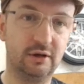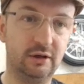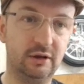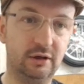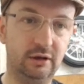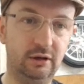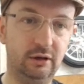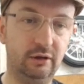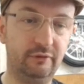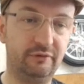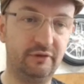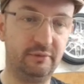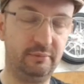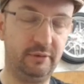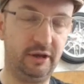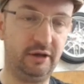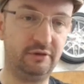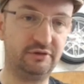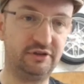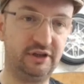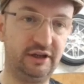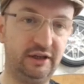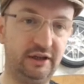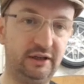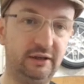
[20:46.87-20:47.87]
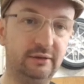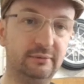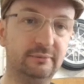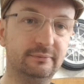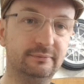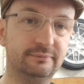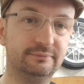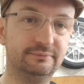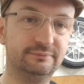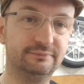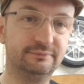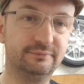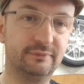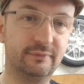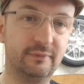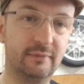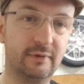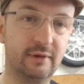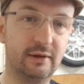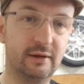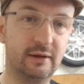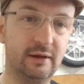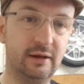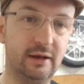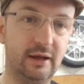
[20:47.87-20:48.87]
Love the music.
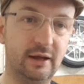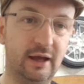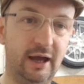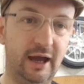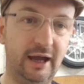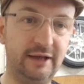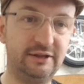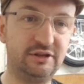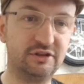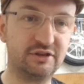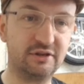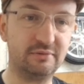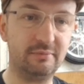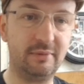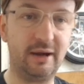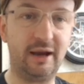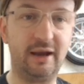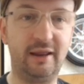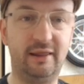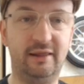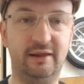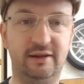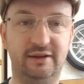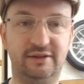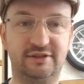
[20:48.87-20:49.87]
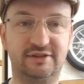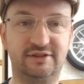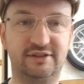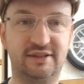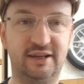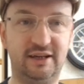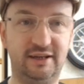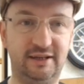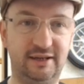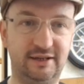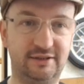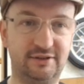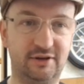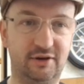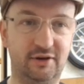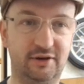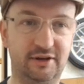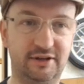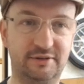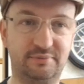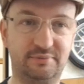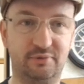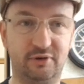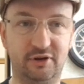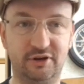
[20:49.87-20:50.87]
It doesn't matter that it's teeny
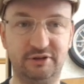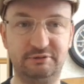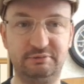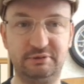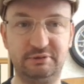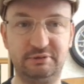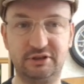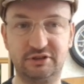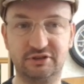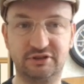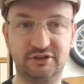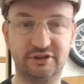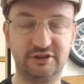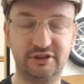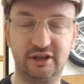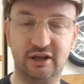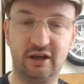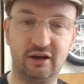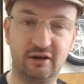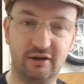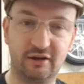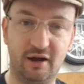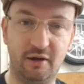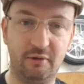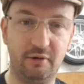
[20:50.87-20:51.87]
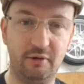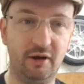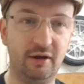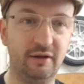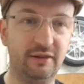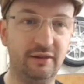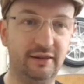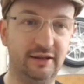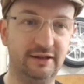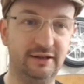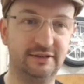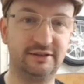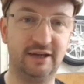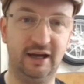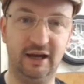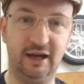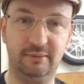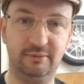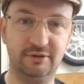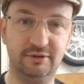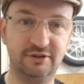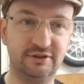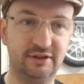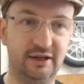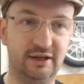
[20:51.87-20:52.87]
tiny sprites because there's a lot going on in this
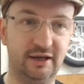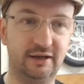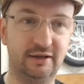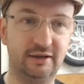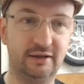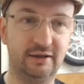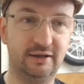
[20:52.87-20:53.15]
game, isn't there?